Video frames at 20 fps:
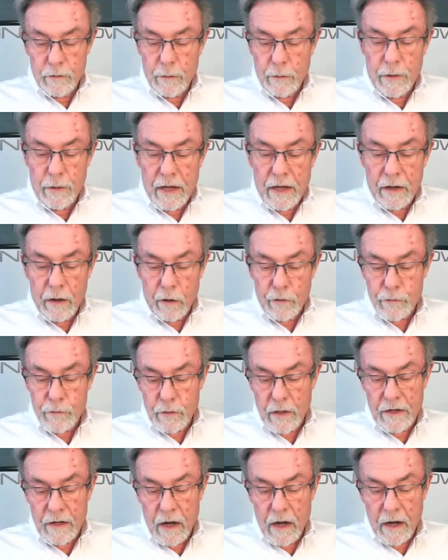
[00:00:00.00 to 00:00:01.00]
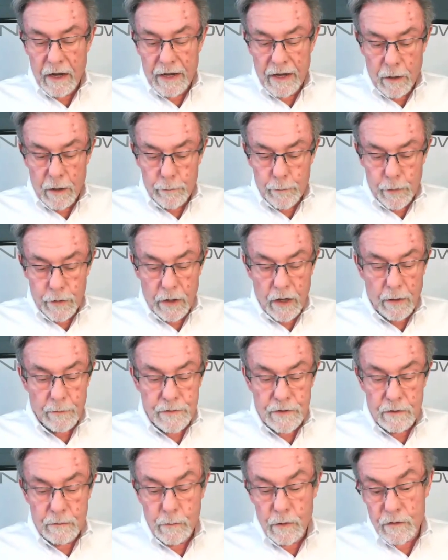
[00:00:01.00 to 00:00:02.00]
Then we had, also had high output
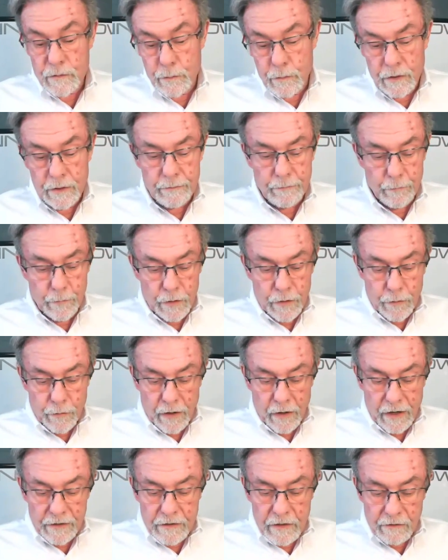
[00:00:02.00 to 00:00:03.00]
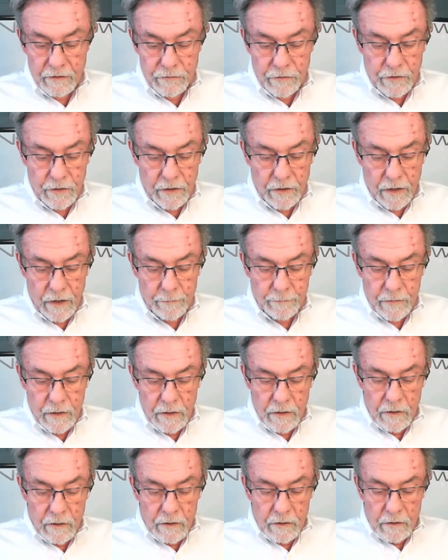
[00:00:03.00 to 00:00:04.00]
option, which we we cranked everything up
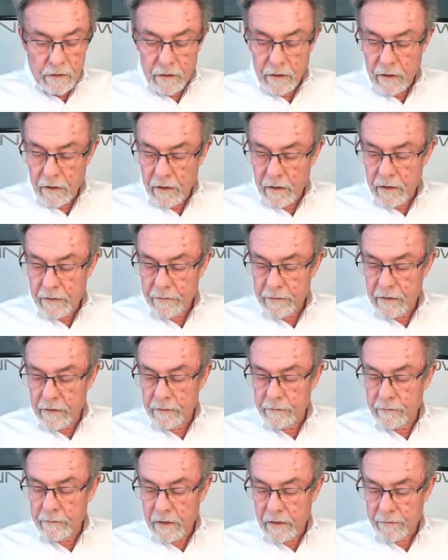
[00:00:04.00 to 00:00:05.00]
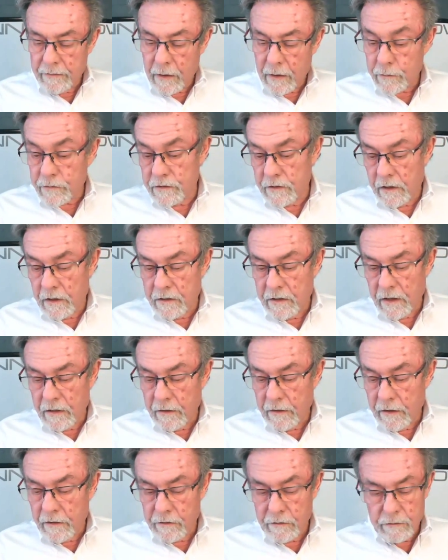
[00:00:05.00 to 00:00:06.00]
uh, and uh, that was n-
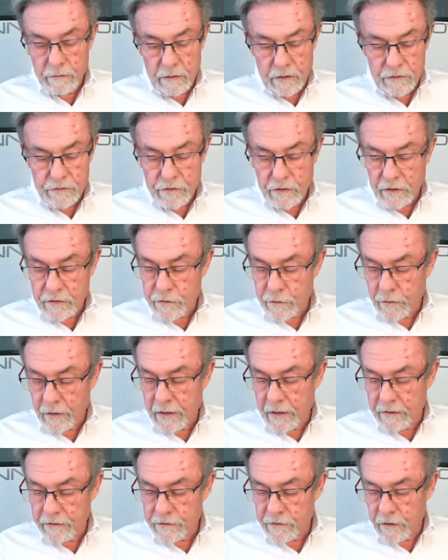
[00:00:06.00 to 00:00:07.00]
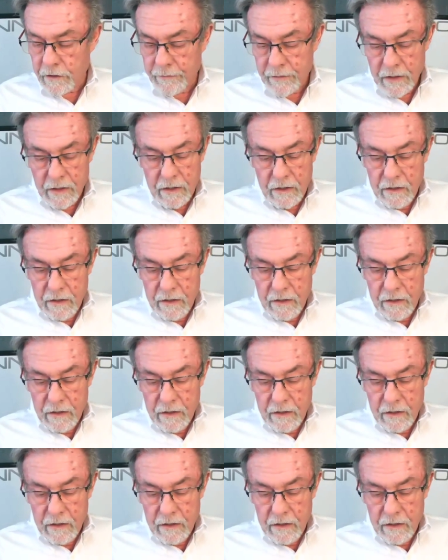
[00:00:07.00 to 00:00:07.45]
another six grand. So,